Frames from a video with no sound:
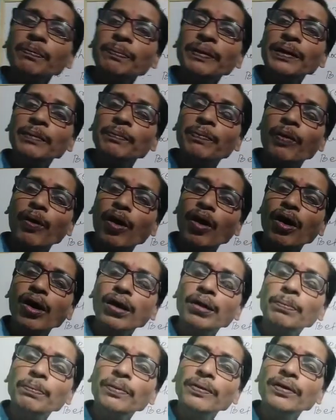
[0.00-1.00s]
a
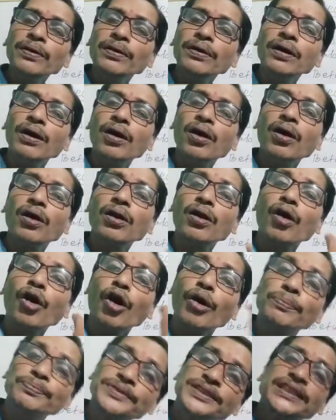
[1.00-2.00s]
verb or
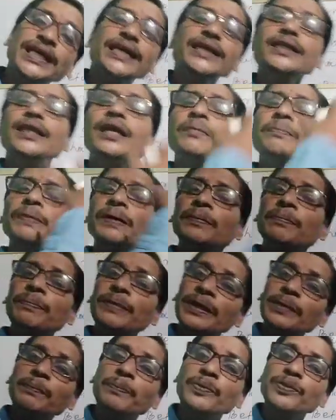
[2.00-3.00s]
object of a
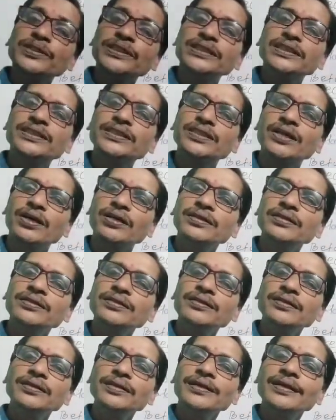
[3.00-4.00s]
preposition,
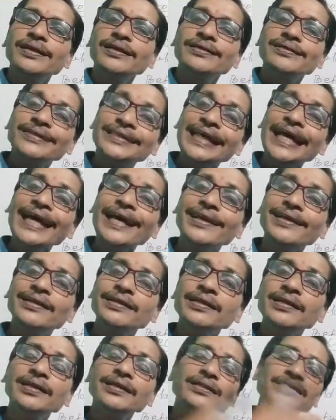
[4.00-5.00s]

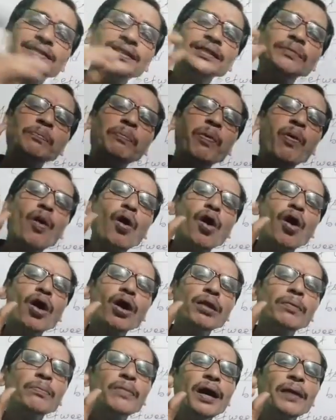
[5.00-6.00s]
then the
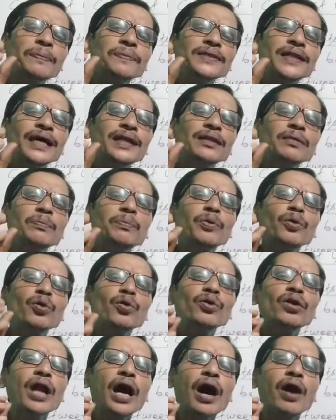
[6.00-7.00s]
form of that
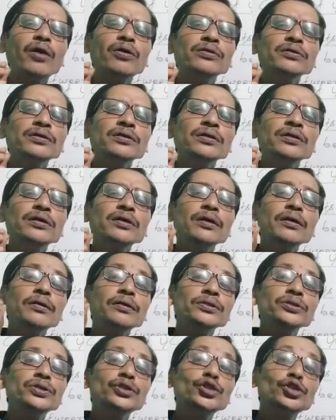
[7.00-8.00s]
pronoun
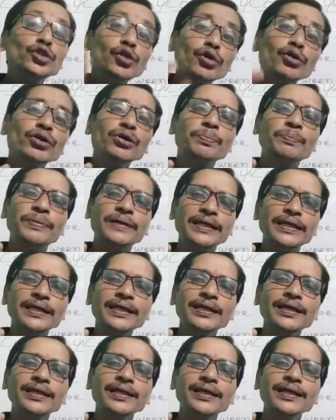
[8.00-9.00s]
should
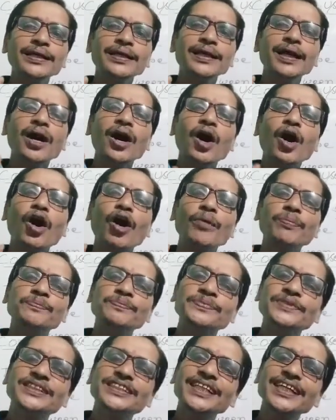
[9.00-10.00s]
be
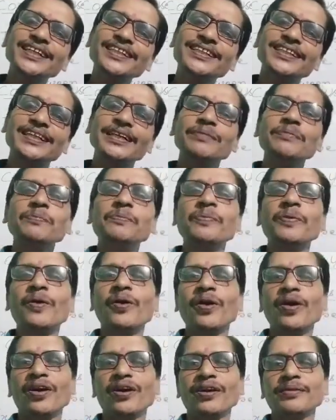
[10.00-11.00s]
objective
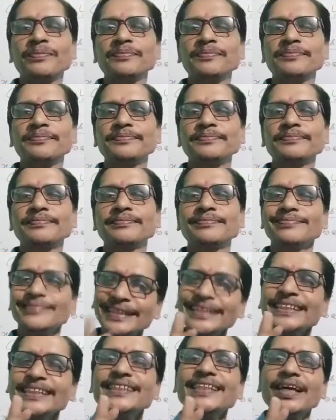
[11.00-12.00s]
form.
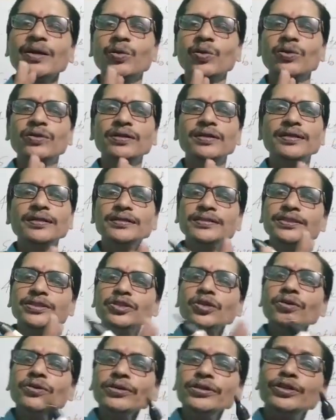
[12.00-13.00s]
This is the rule.
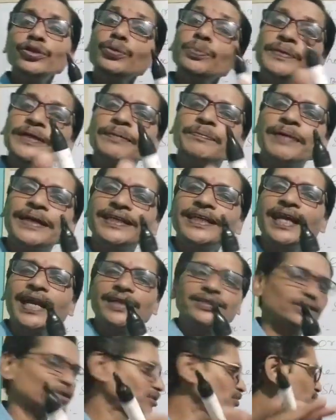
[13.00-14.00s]
So you be better understood.